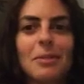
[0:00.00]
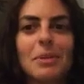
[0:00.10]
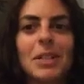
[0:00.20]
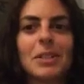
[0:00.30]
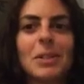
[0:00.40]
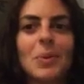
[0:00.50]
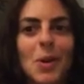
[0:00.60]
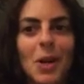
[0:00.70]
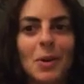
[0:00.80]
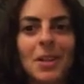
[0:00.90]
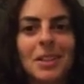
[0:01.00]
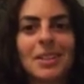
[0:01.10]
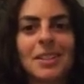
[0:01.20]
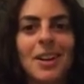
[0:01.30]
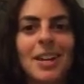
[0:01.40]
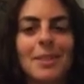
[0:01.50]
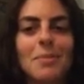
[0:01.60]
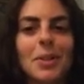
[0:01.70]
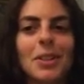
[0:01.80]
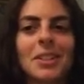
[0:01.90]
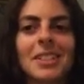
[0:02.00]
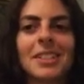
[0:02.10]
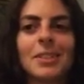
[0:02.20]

for me to work with so I can build